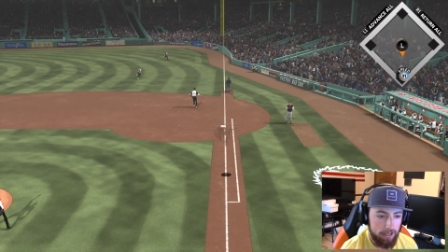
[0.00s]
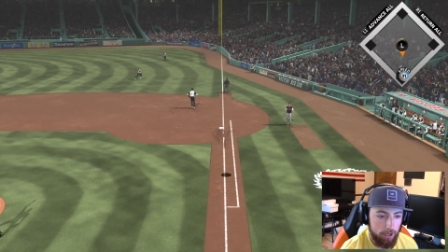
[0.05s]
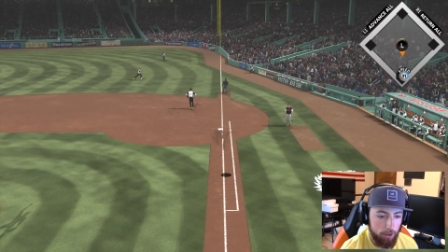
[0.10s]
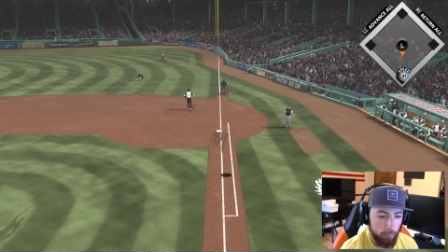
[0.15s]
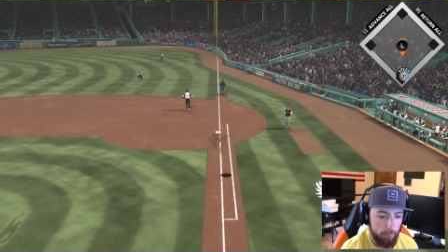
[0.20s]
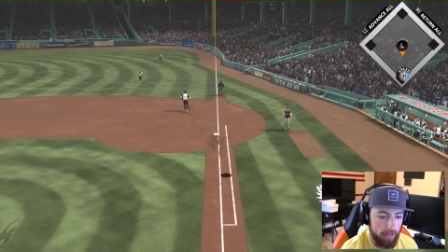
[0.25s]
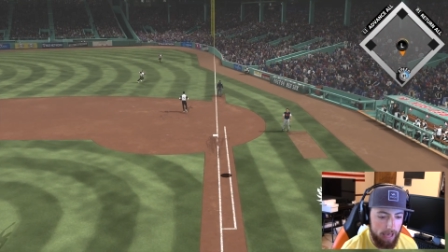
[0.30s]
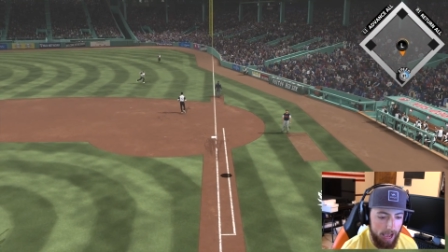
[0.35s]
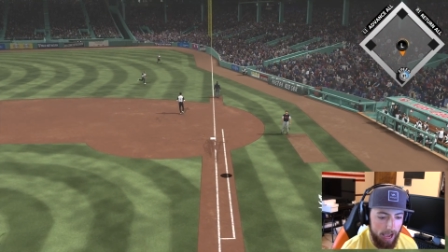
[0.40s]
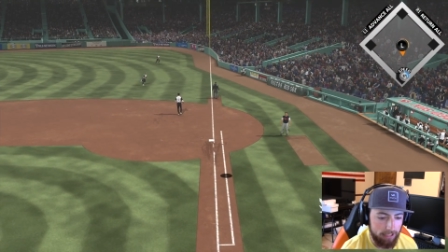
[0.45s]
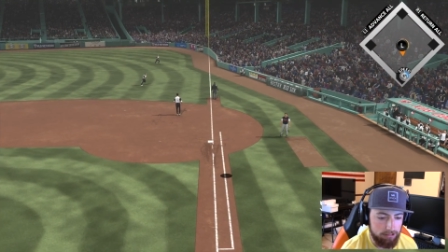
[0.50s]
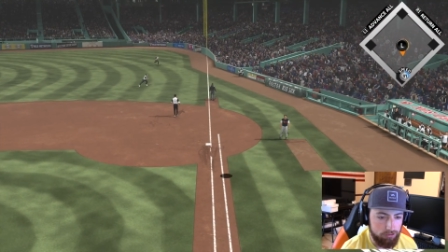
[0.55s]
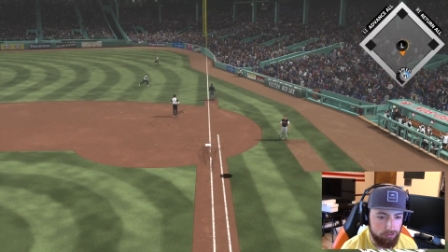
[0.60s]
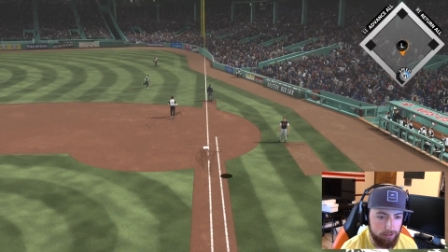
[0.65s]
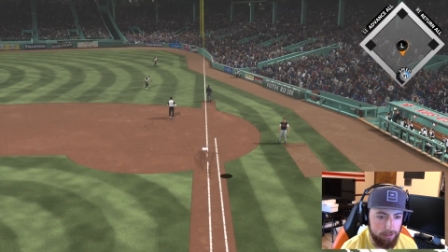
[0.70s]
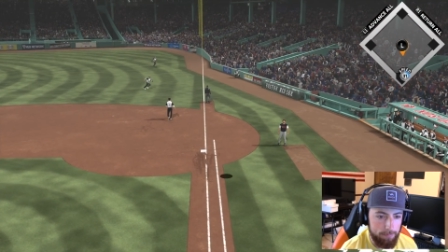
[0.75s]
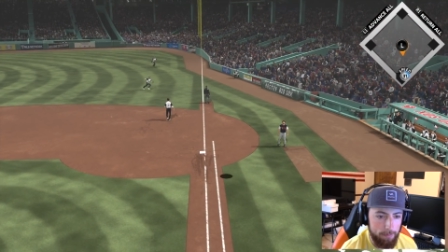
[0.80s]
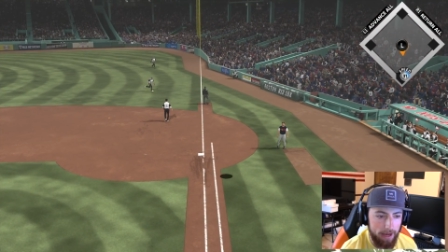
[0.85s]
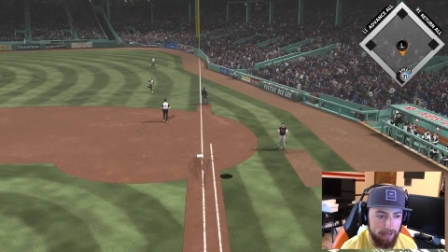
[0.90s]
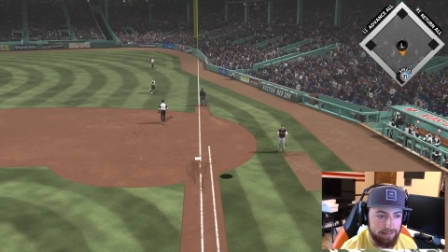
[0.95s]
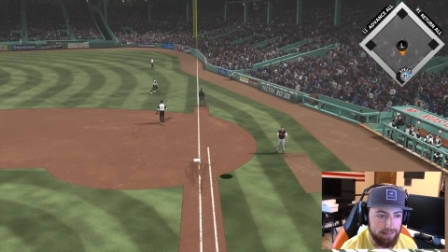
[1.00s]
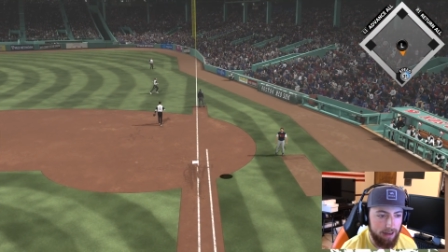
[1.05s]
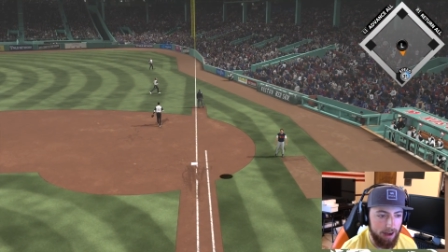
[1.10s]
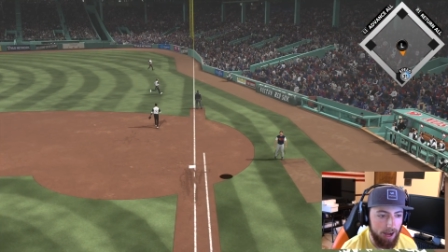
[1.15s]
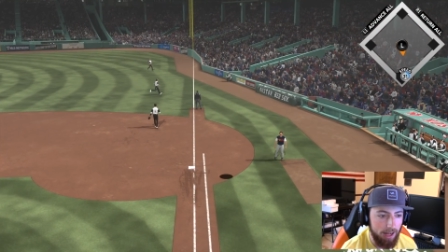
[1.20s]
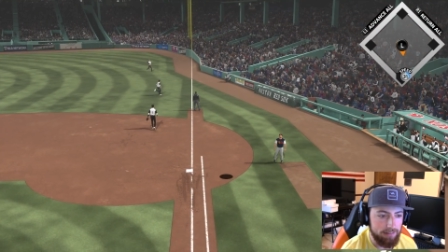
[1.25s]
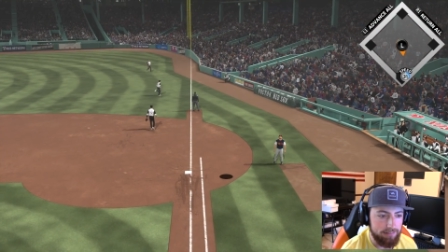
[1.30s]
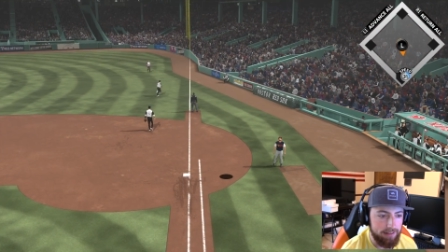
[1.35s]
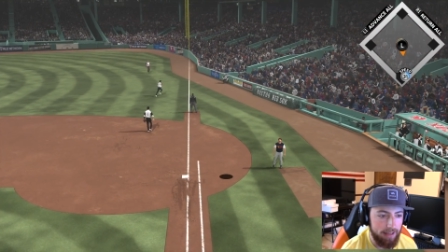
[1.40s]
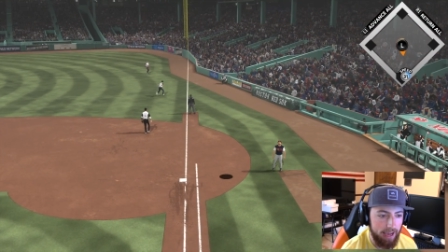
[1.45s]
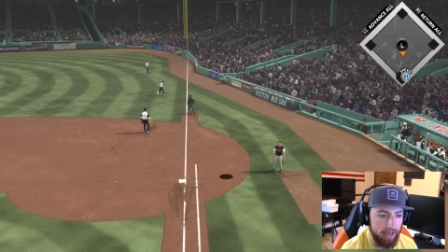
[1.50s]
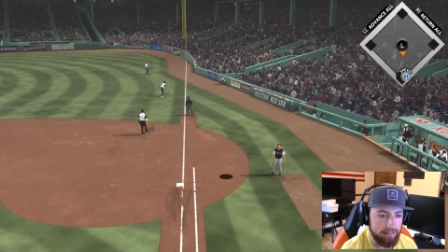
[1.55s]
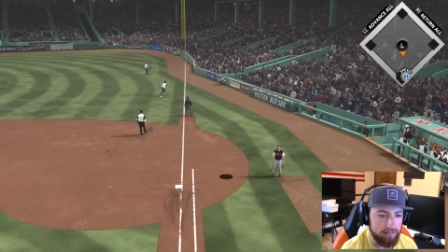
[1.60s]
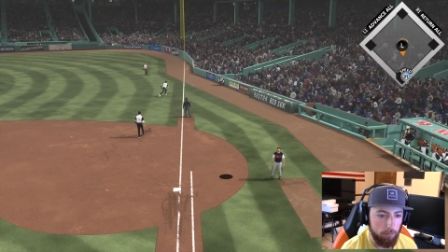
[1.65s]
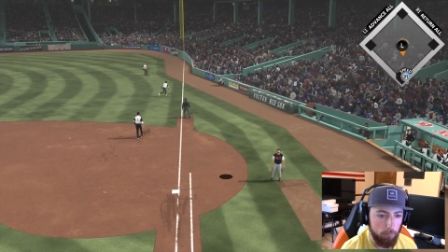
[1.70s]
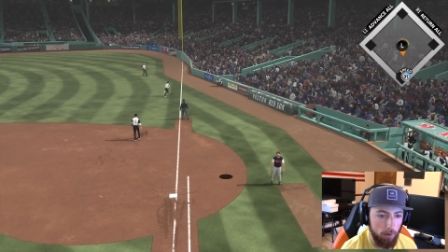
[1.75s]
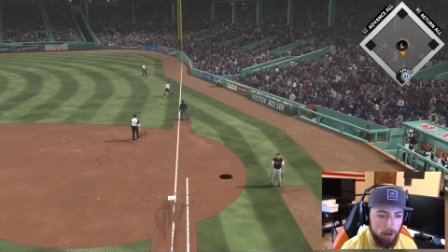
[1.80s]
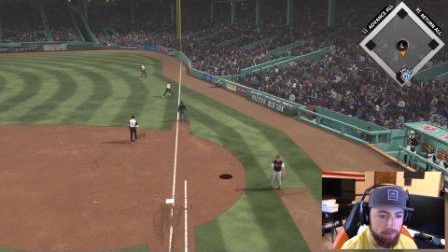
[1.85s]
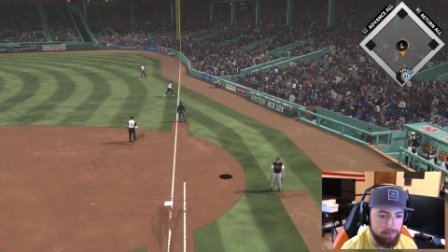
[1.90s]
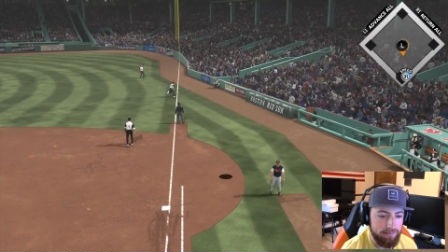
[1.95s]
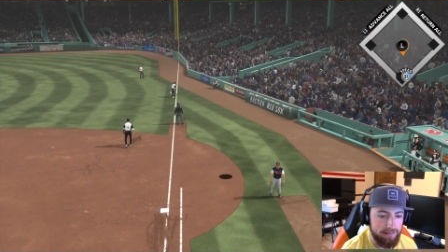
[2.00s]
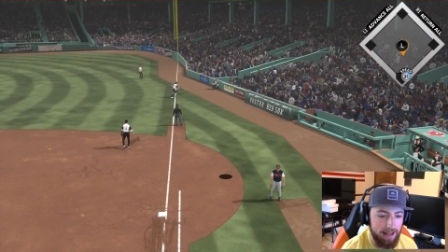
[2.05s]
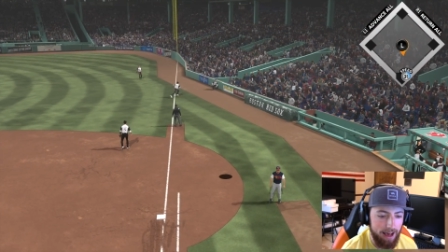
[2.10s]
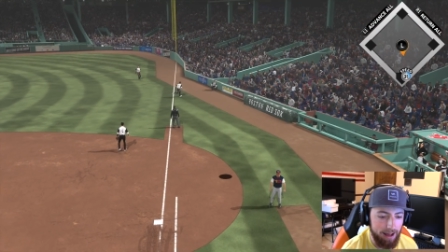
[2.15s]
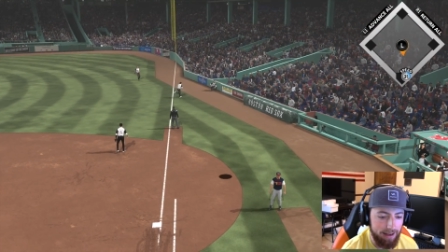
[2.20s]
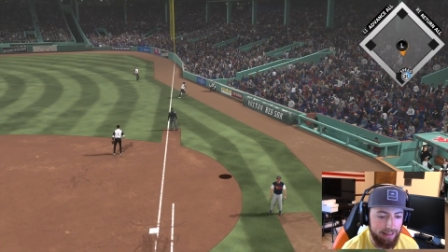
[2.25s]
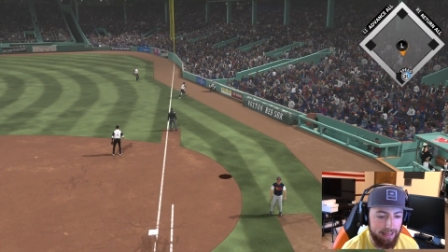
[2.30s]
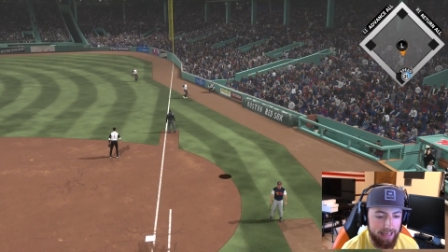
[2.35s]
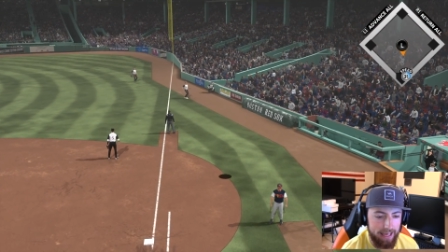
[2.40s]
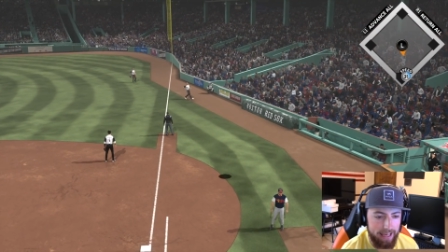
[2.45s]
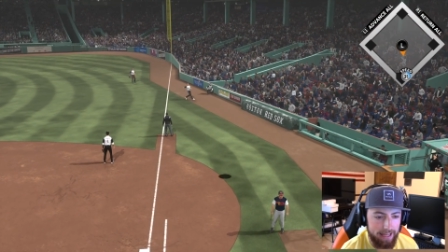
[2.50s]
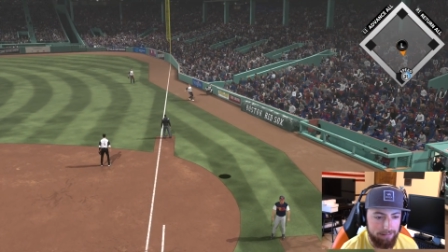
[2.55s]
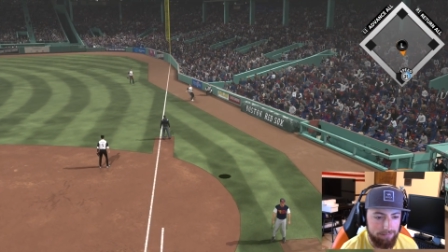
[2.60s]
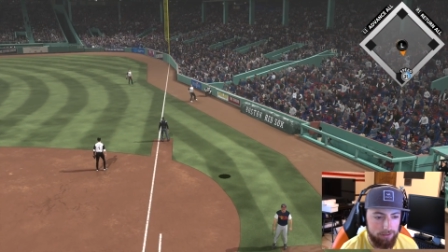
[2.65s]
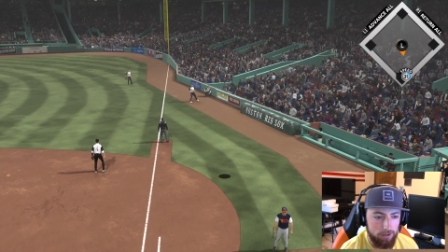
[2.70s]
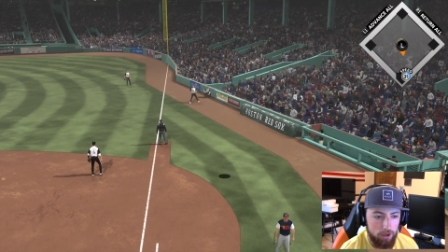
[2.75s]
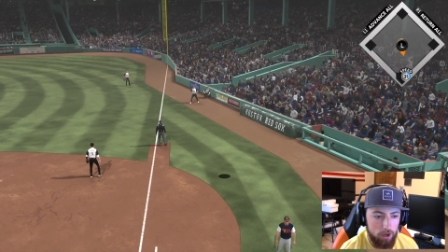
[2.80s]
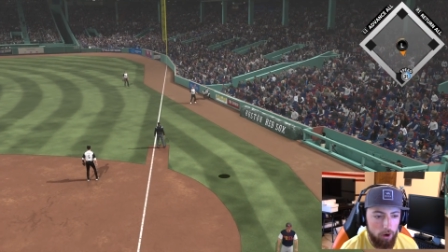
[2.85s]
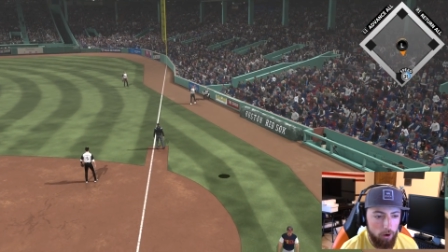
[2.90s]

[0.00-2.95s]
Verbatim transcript: We actually made contact. It was not a hit